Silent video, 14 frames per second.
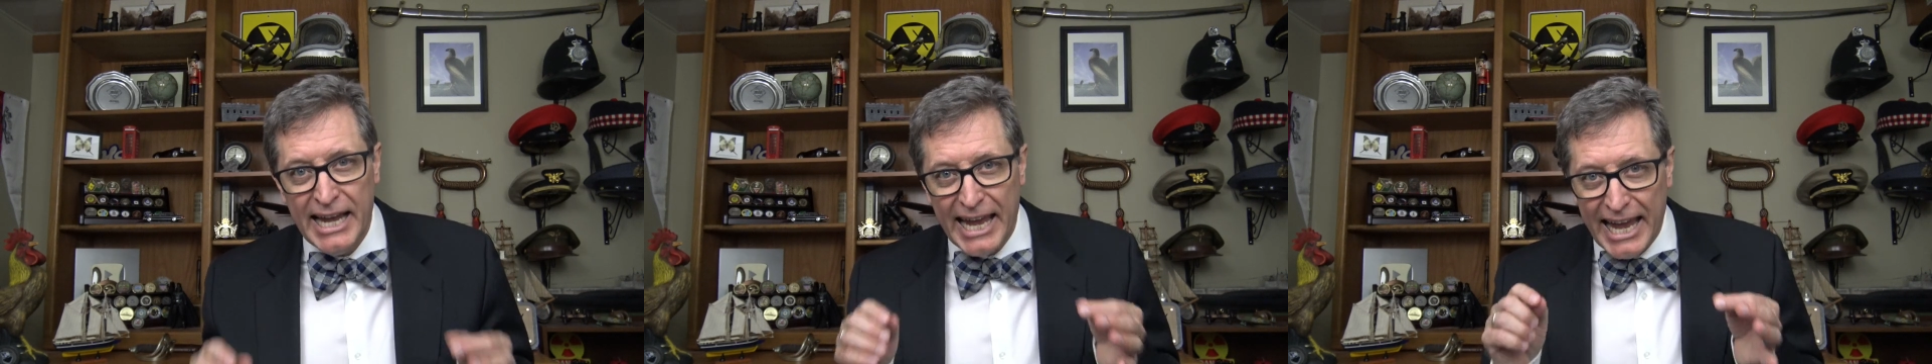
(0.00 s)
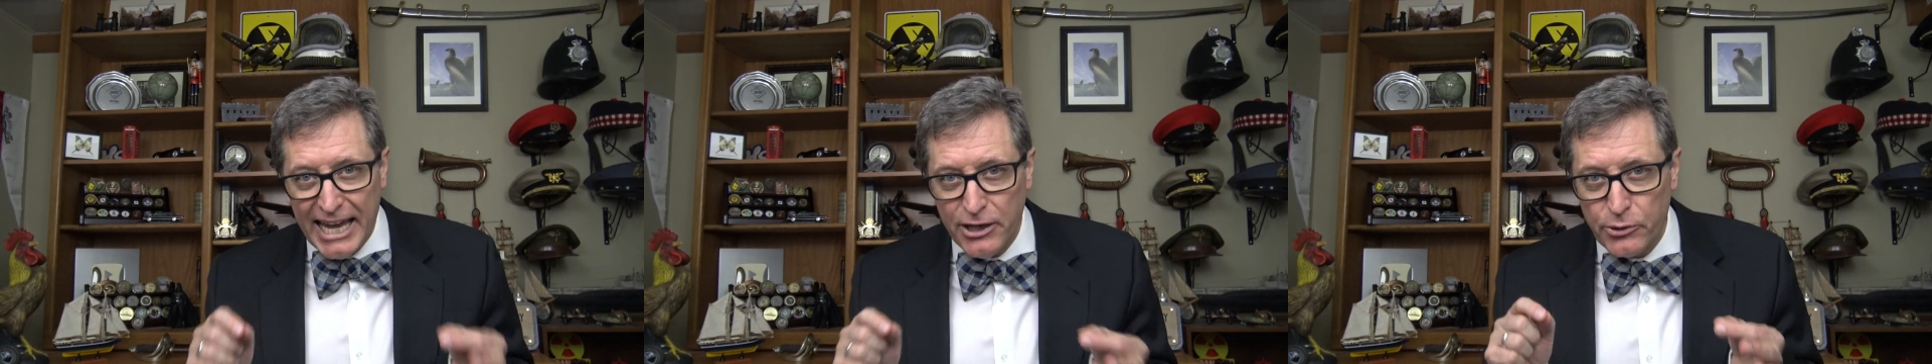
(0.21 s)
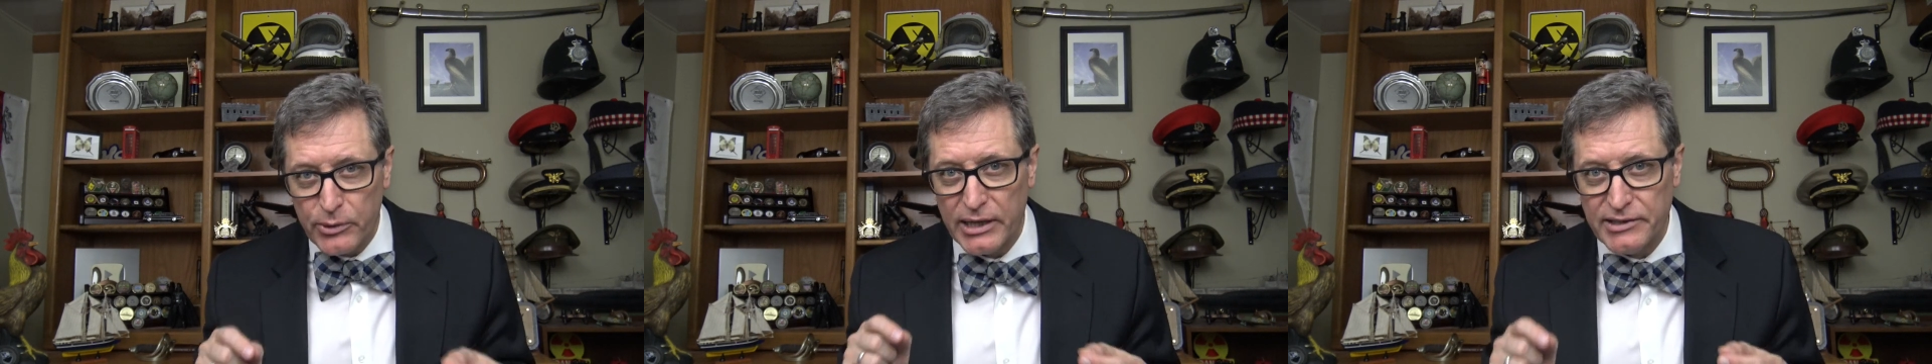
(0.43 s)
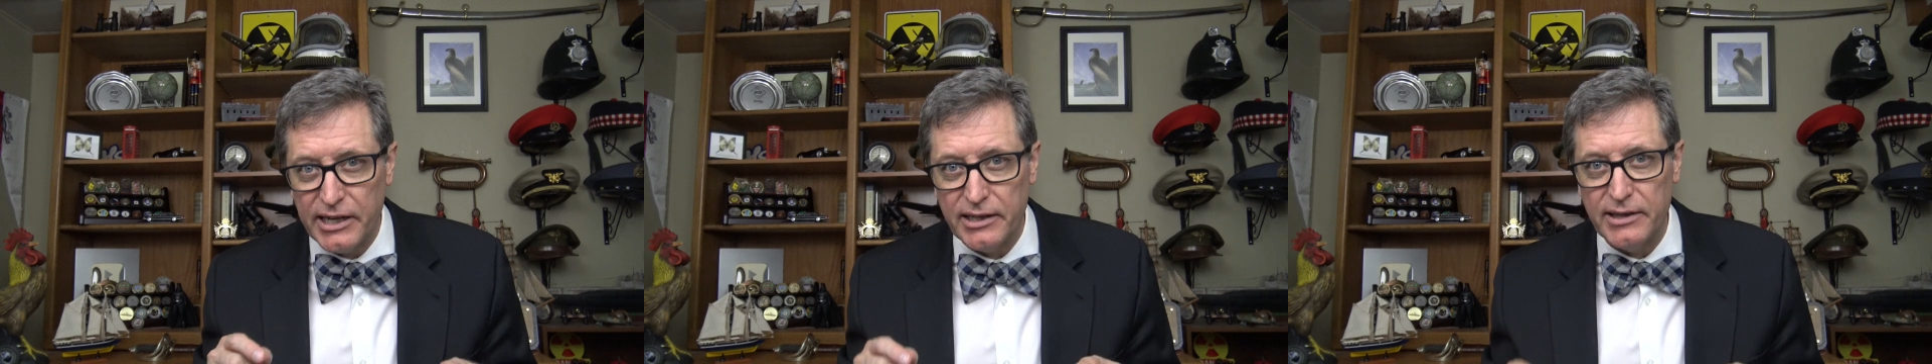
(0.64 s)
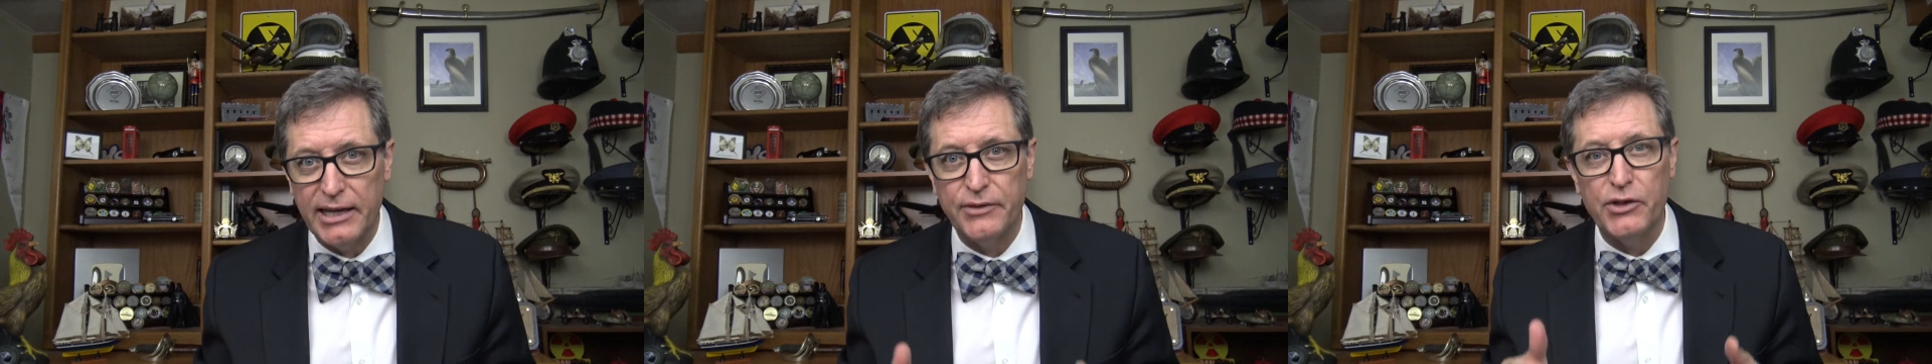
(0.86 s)

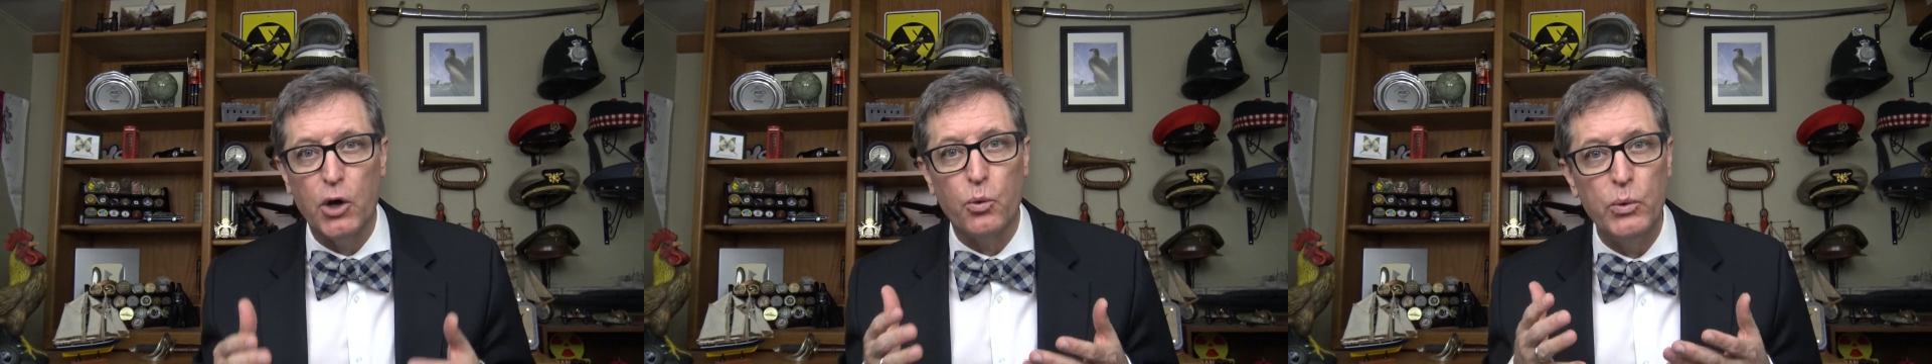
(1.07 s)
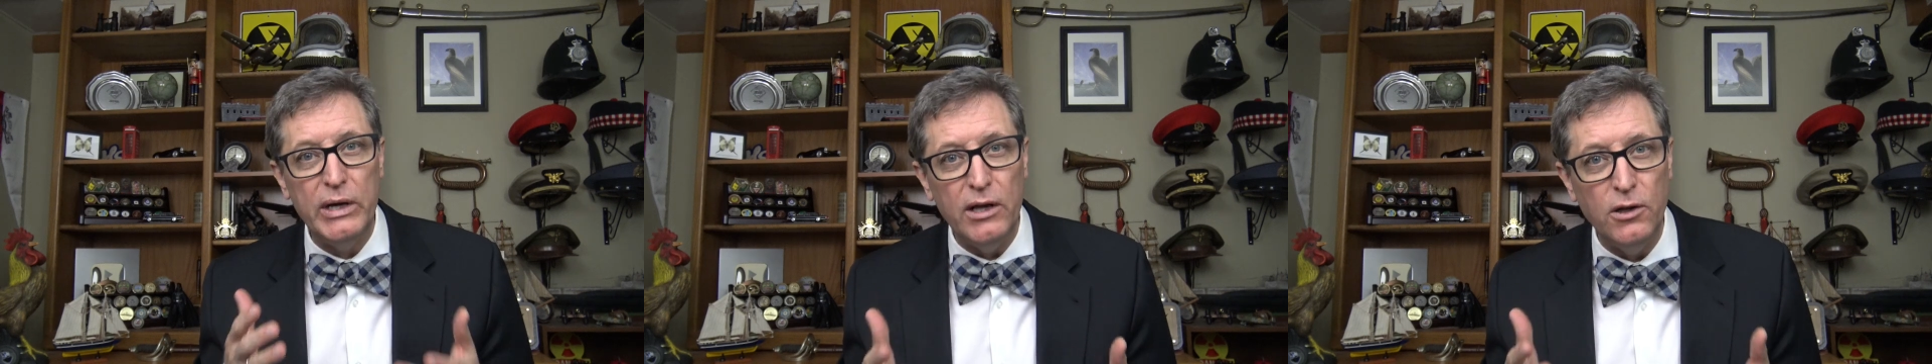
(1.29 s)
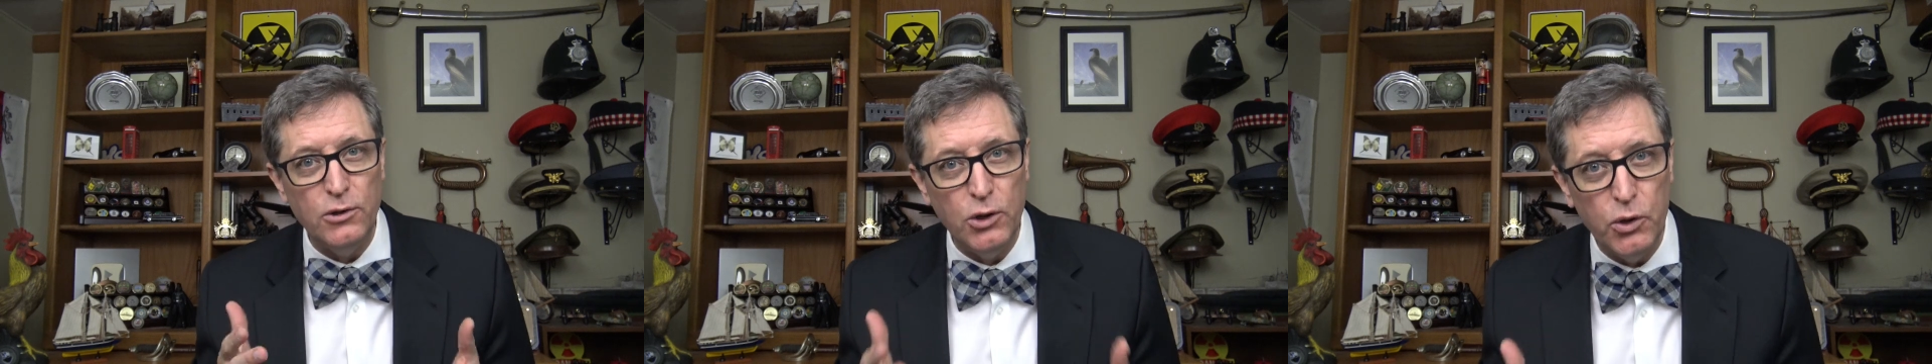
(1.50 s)
Interestingly, the real